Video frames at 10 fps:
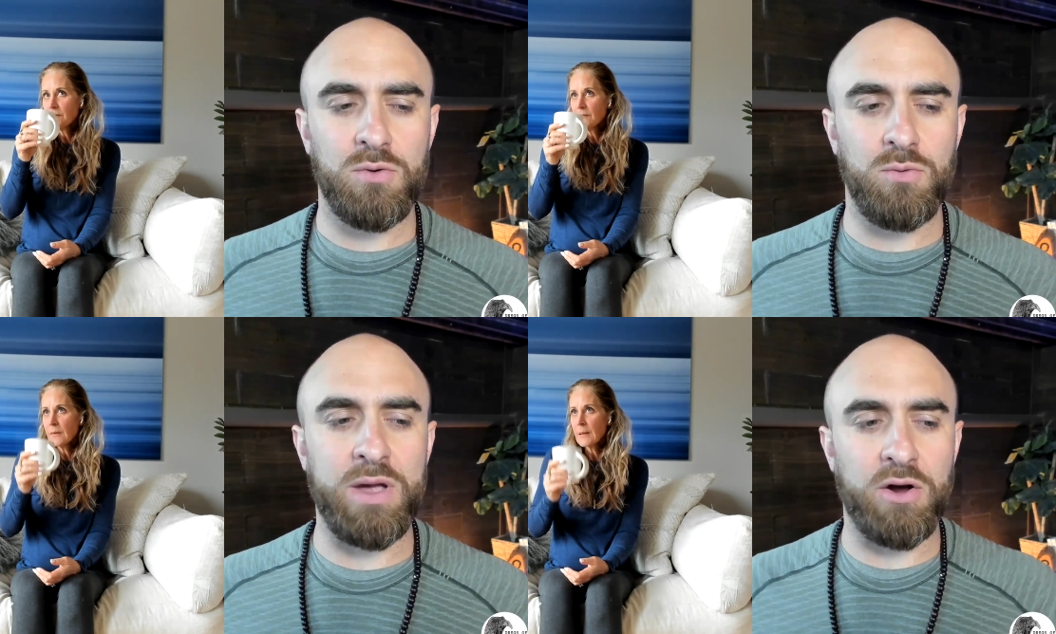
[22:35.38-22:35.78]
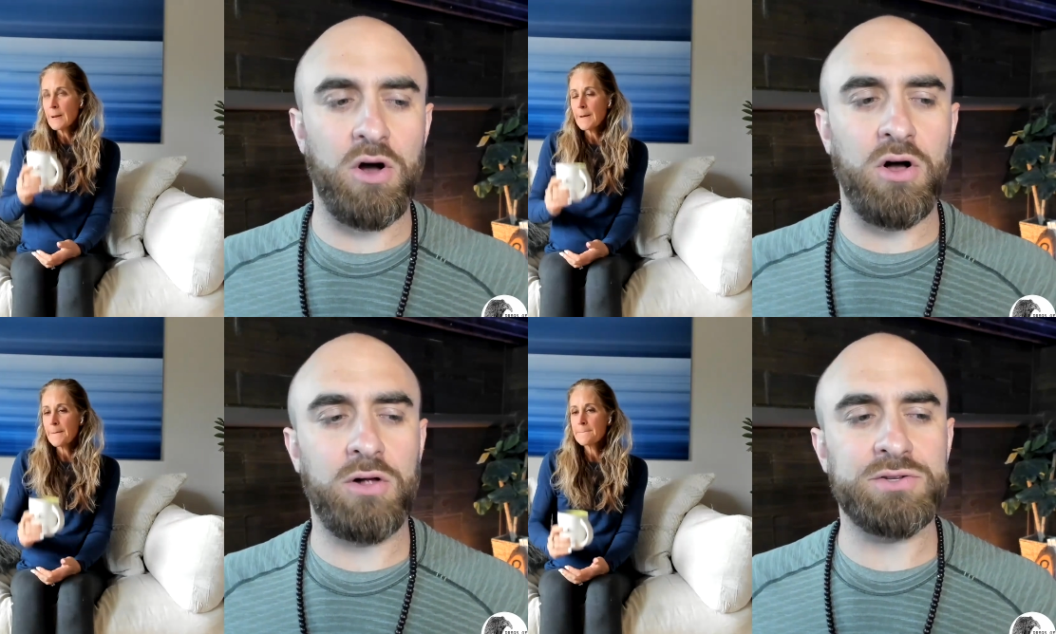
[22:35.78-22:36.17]
Speaker 1: we are
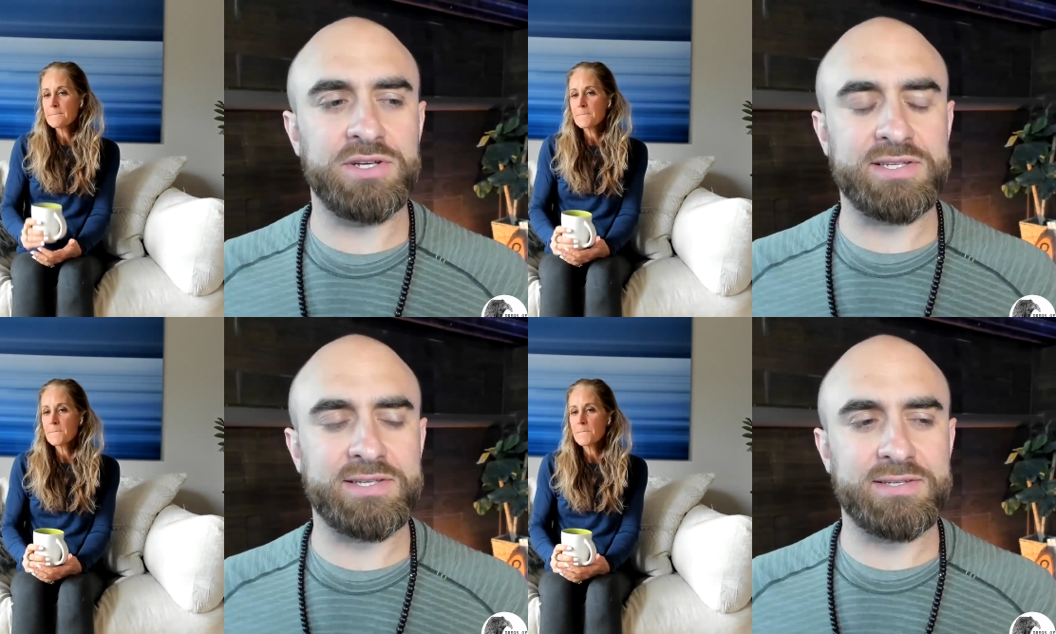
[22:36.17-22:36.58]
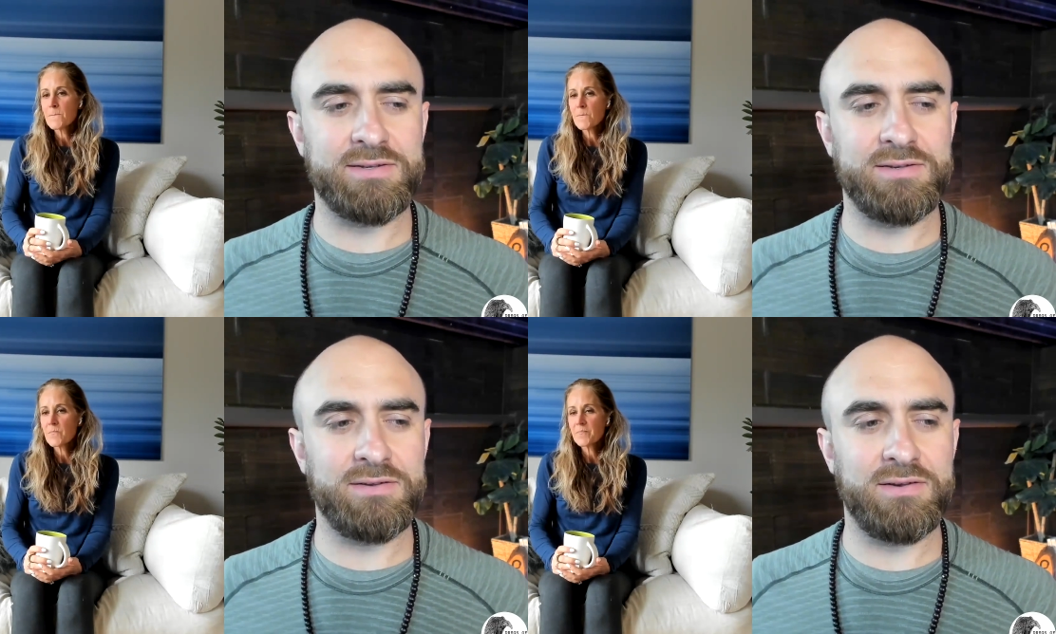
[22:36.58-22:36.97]
all just,
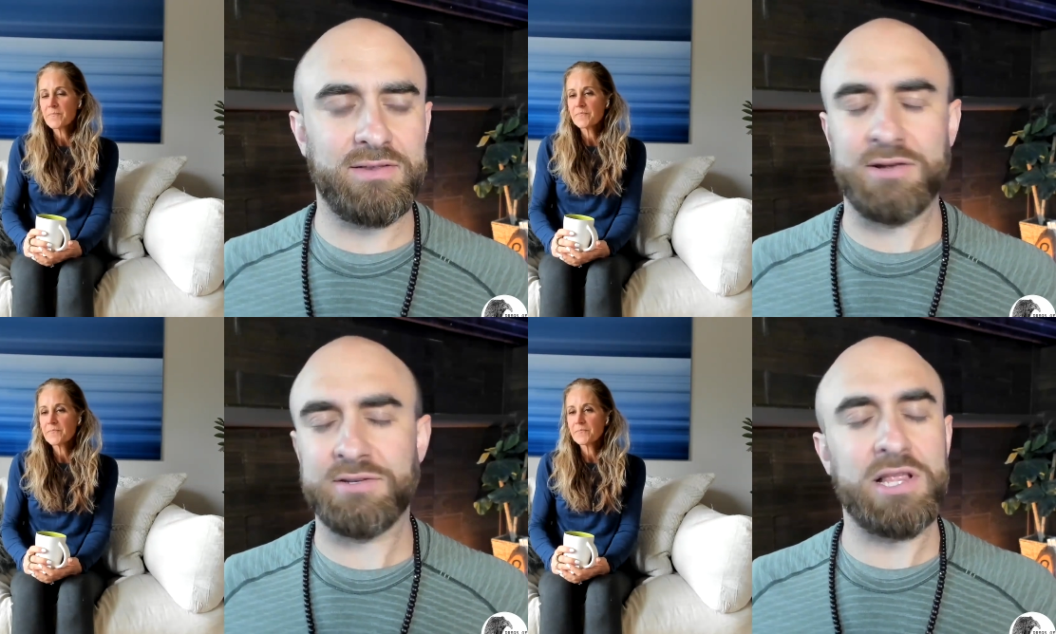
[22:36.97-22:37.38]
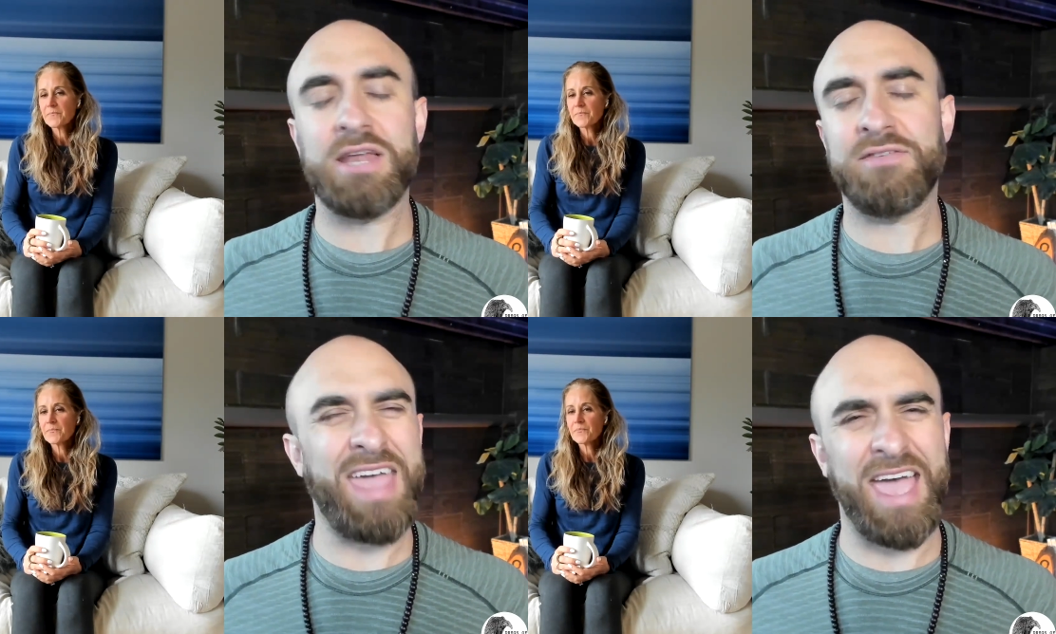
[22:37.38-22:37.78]
there's a lot
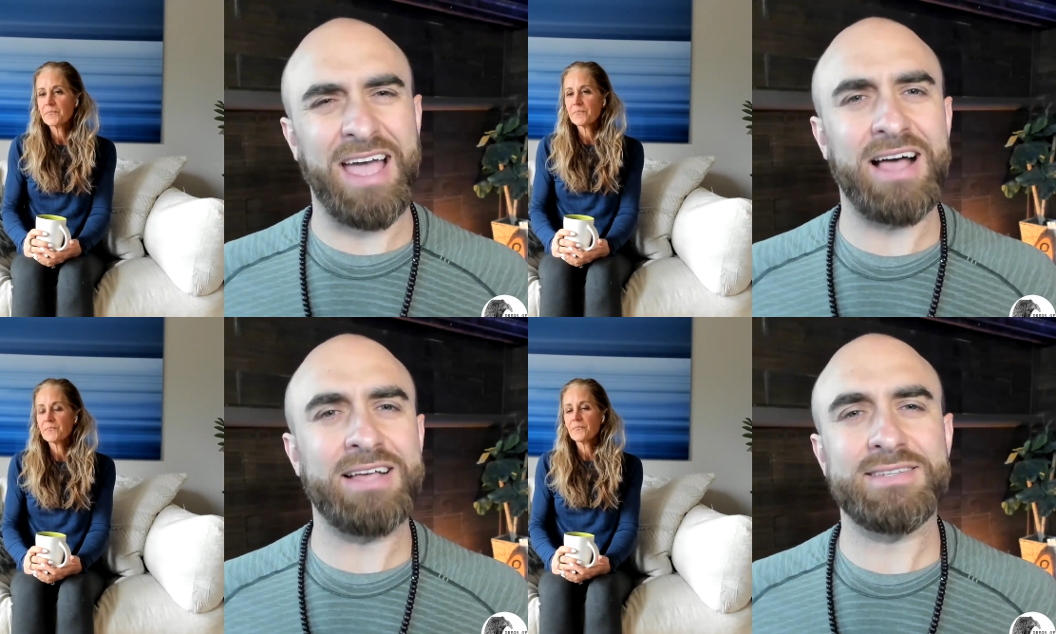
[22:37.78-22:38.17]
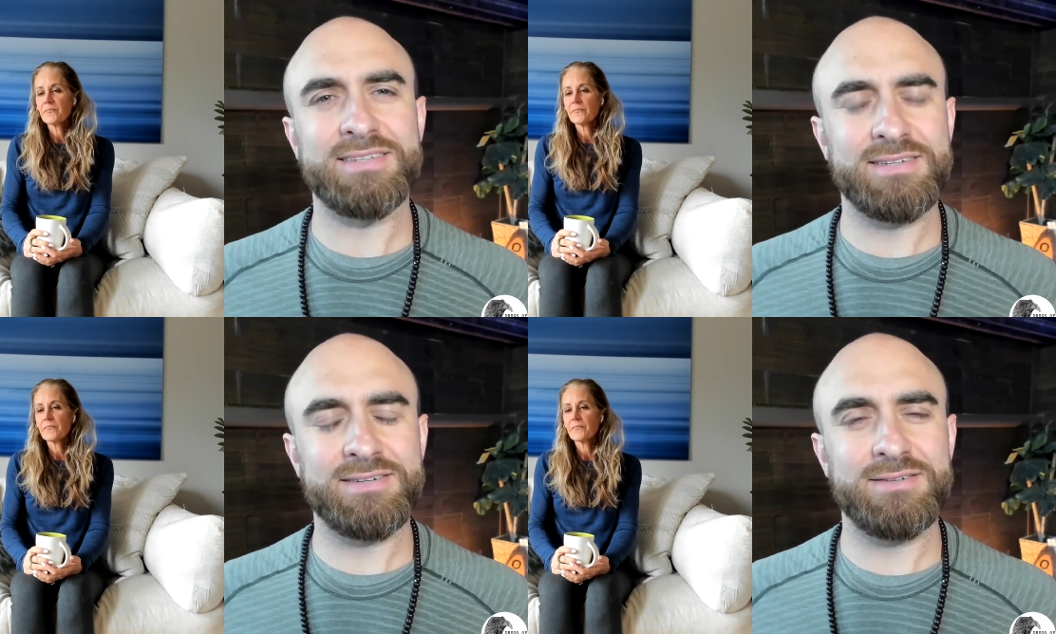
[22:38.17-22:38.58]
of chaos
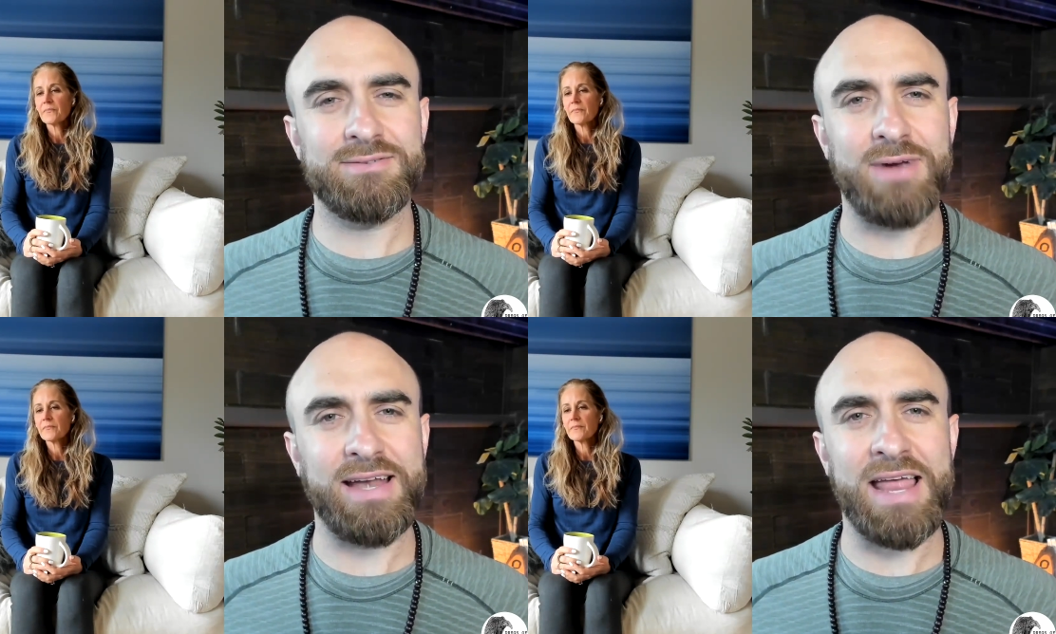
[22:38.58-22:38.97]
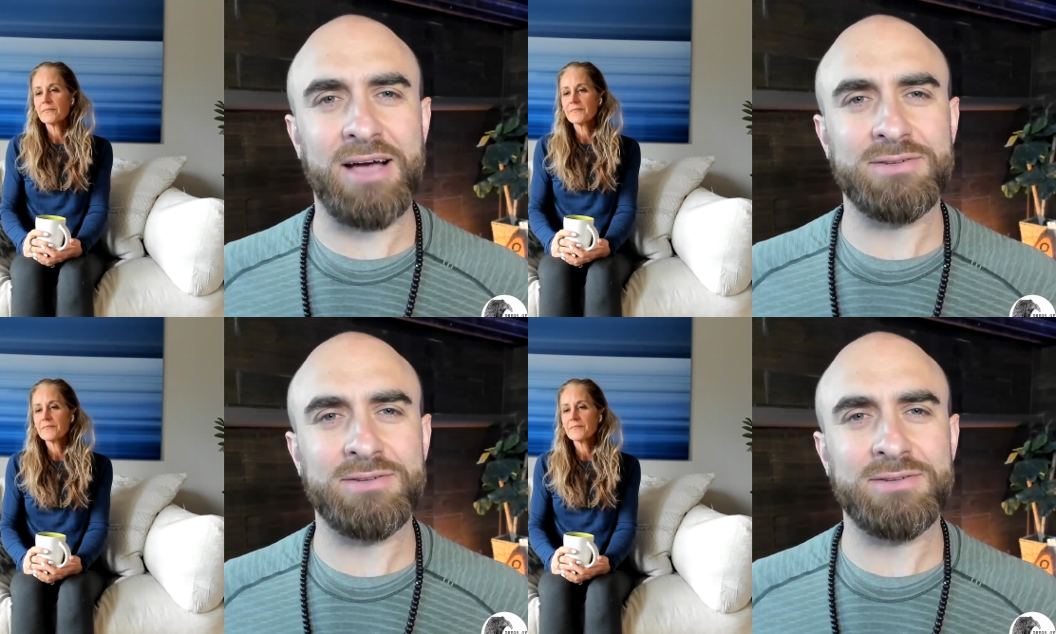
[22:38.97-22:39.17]
right now?